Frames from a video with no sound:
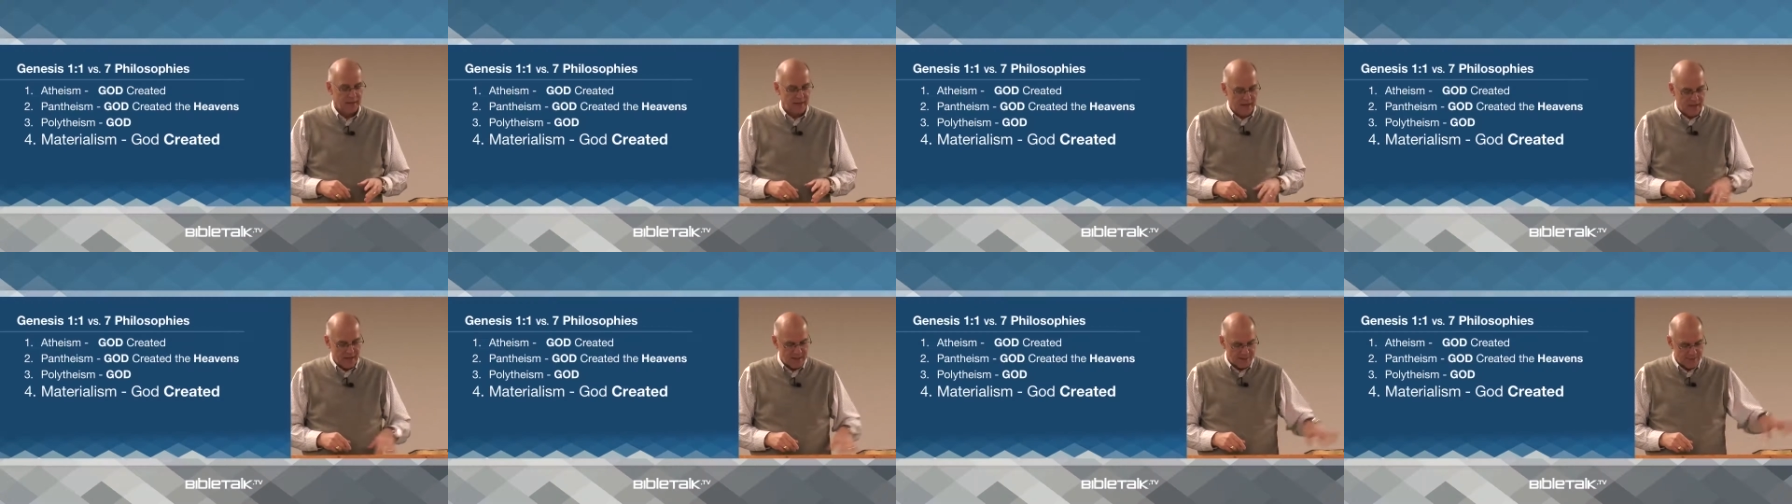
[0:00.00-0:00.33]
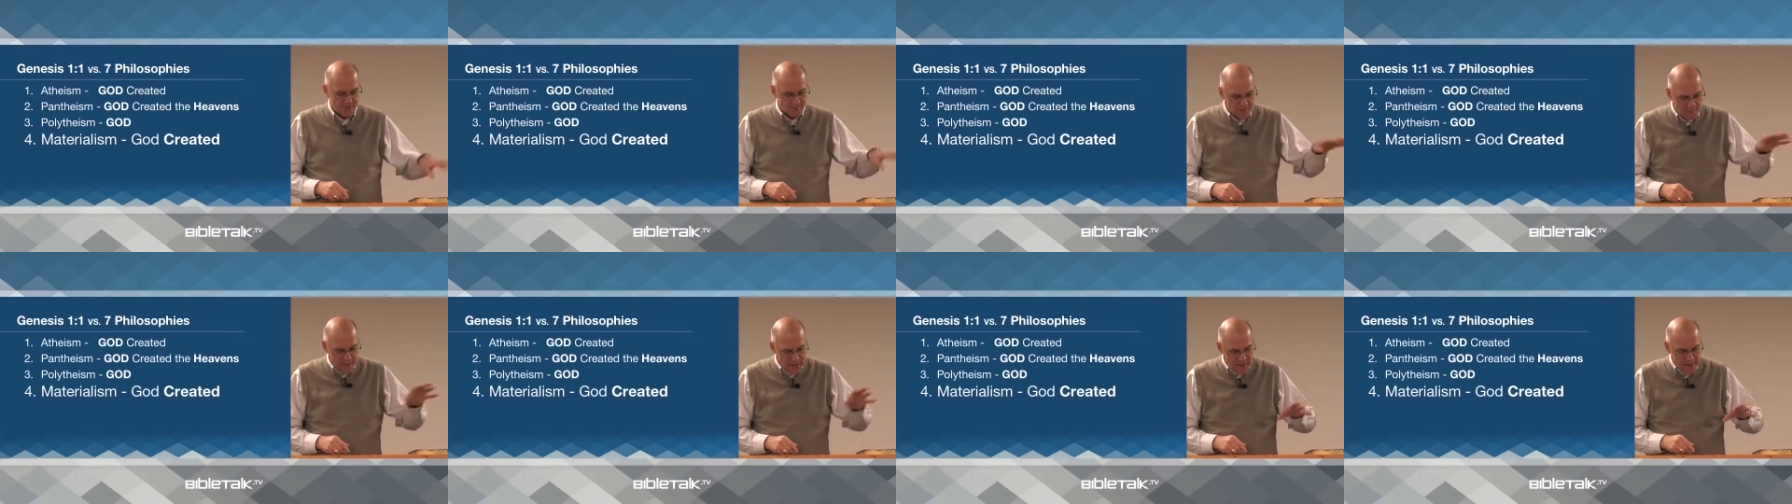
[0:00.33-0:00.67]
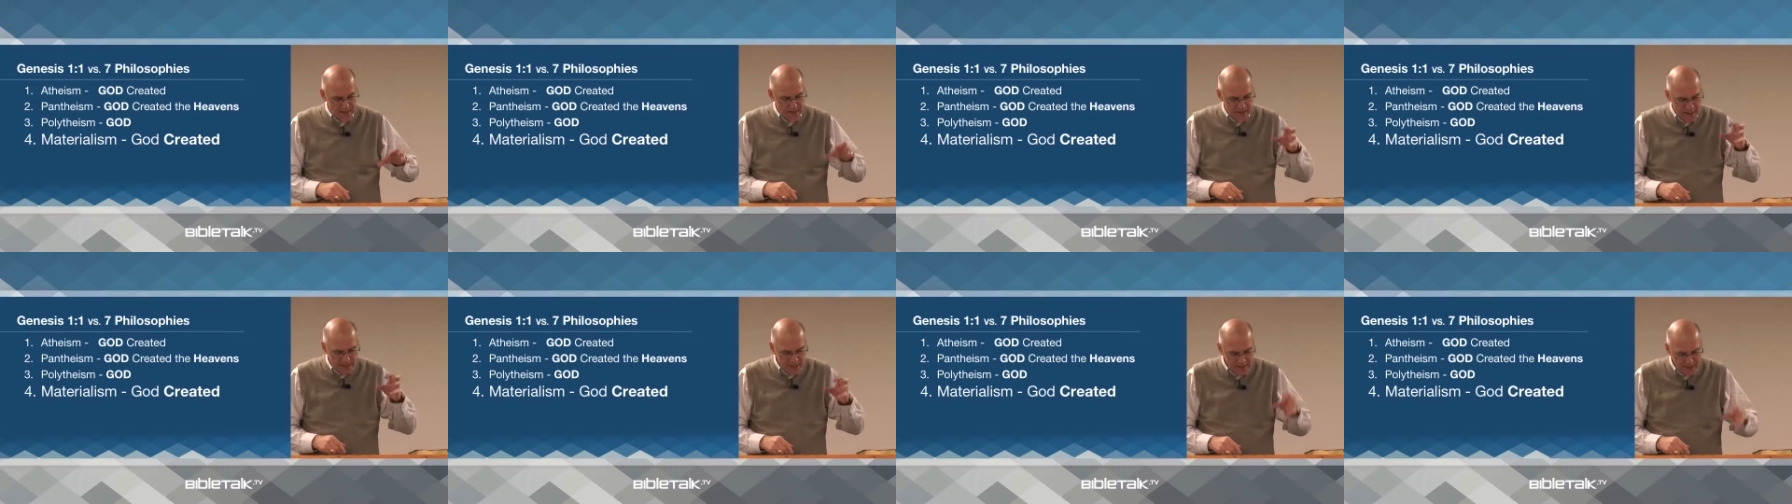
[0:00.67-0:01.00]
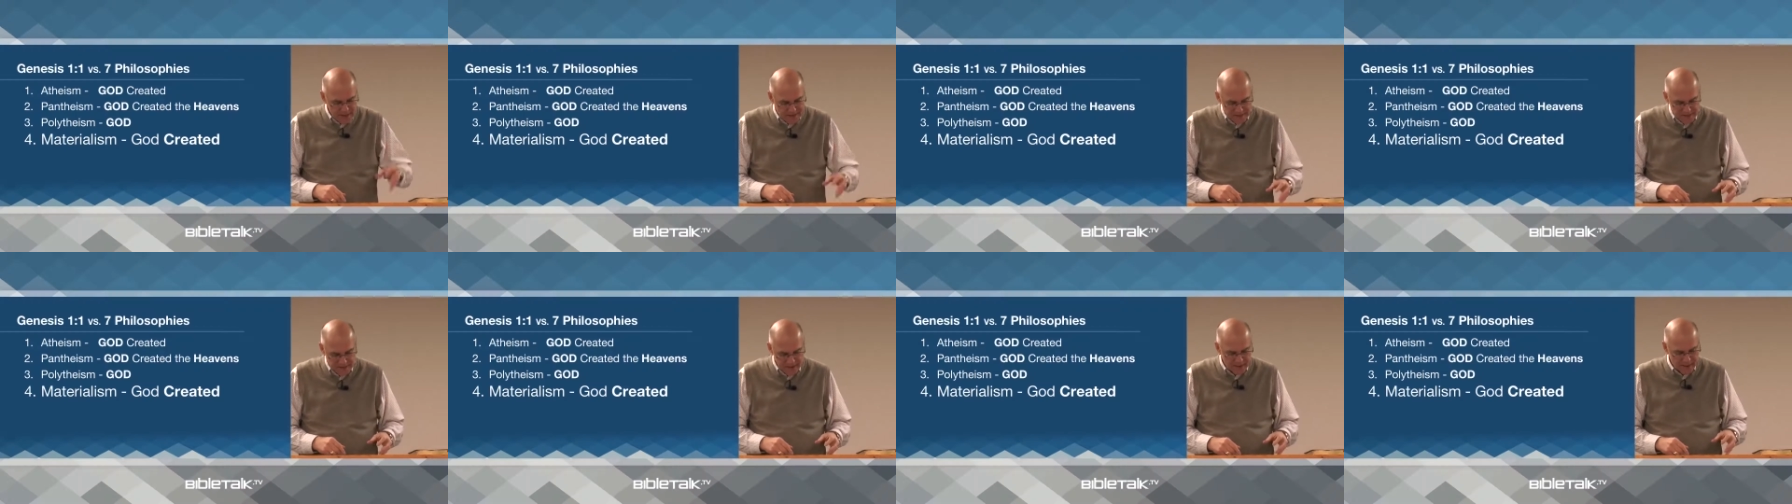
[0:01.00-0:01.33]
and the main
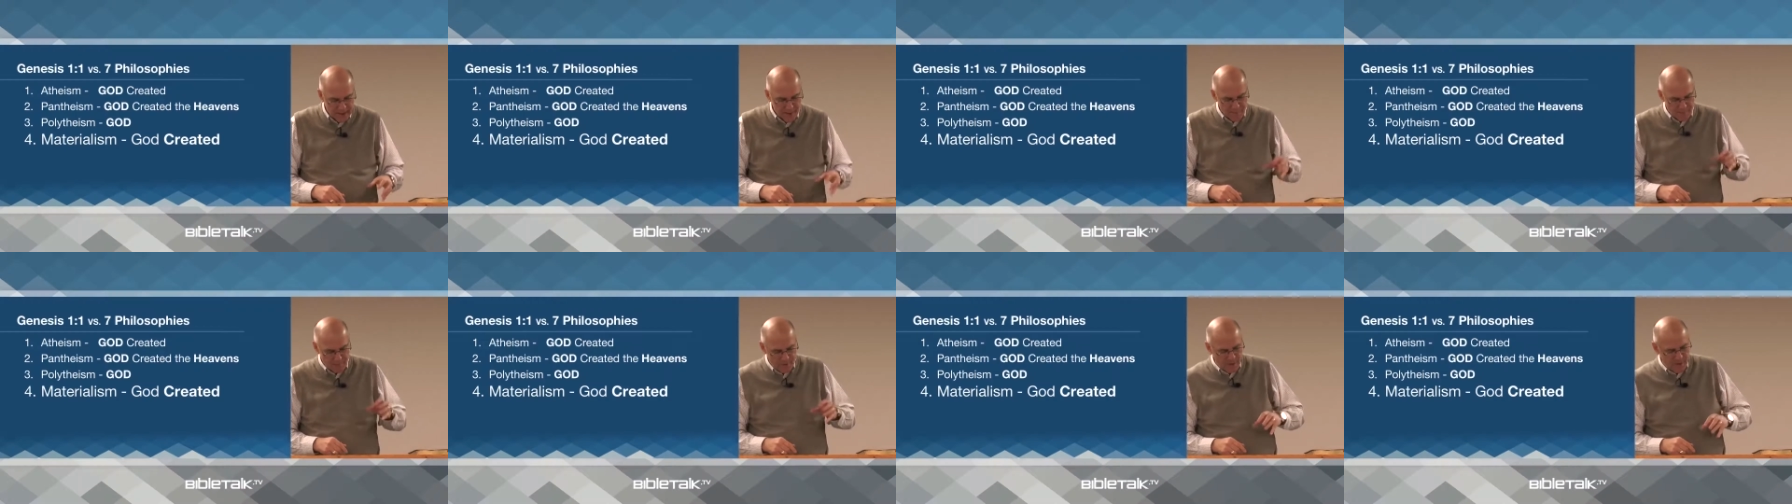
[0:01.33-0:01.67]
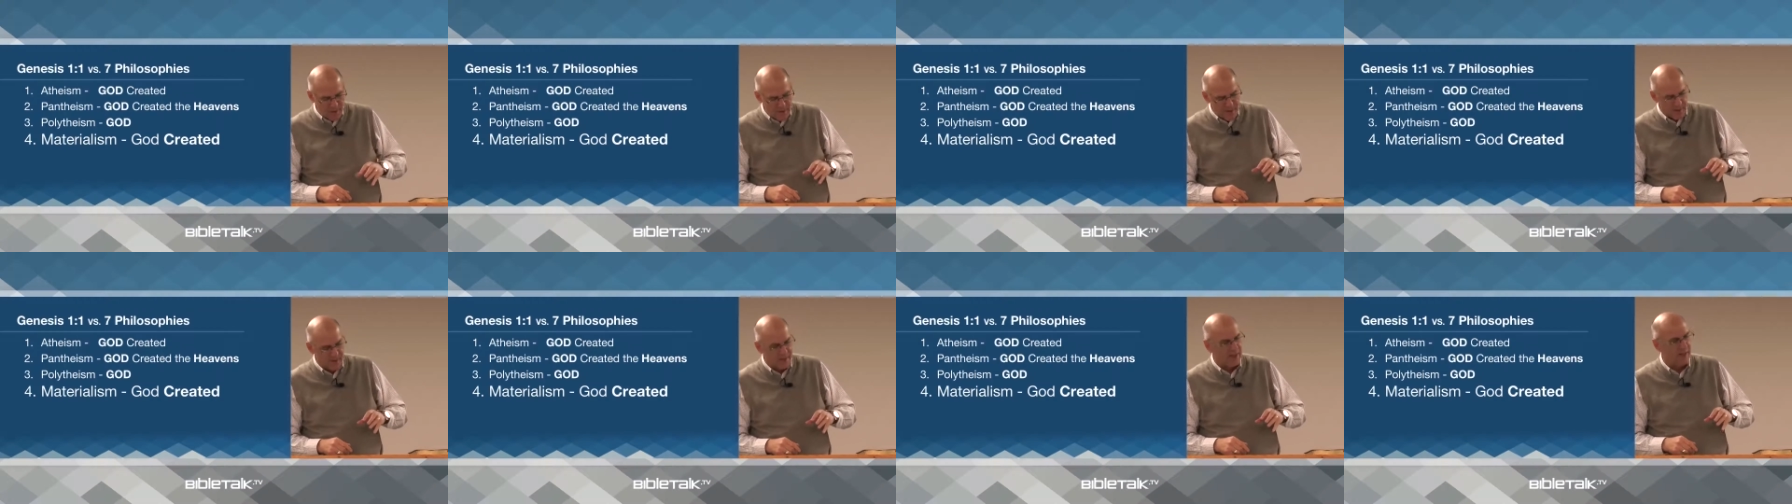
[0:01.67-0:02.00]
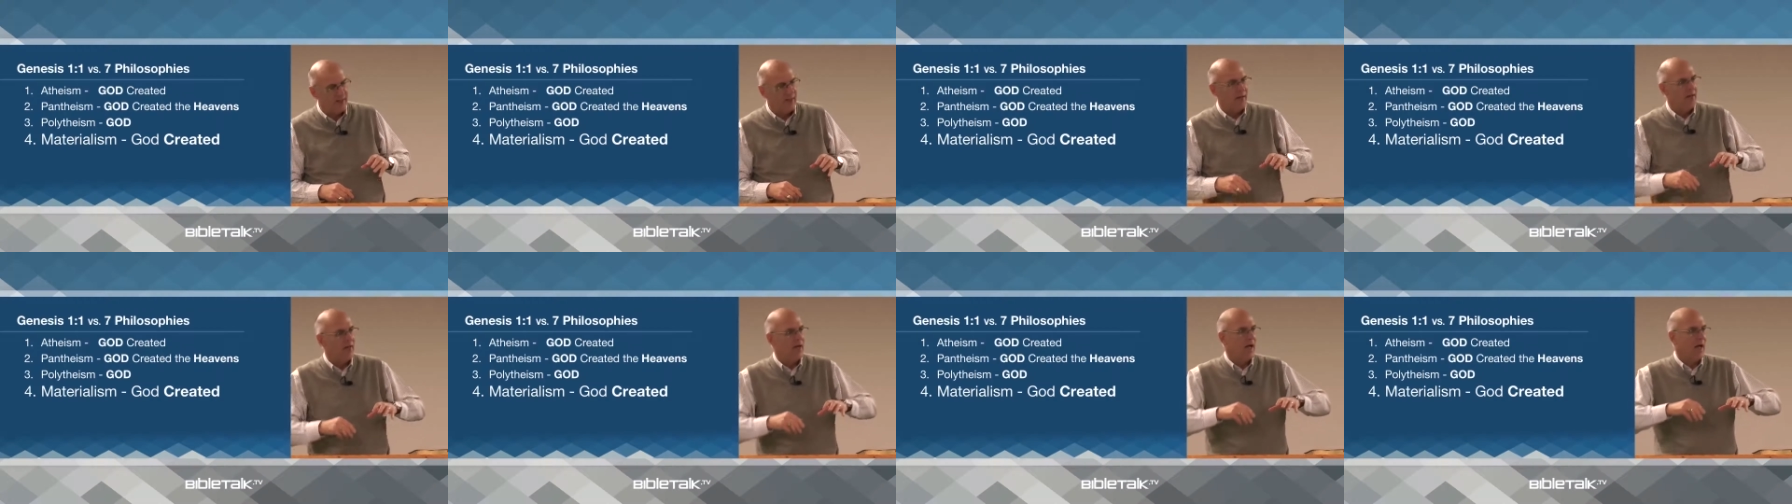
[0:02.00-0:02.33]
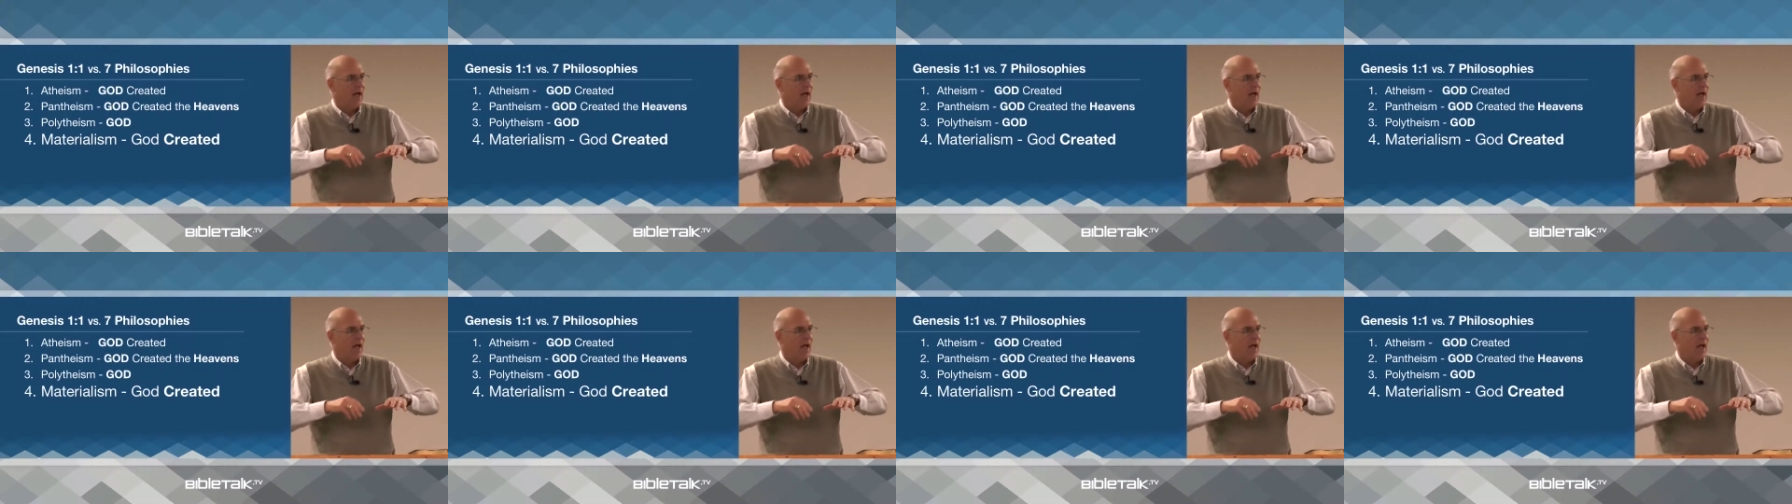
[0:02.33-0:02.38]
idea being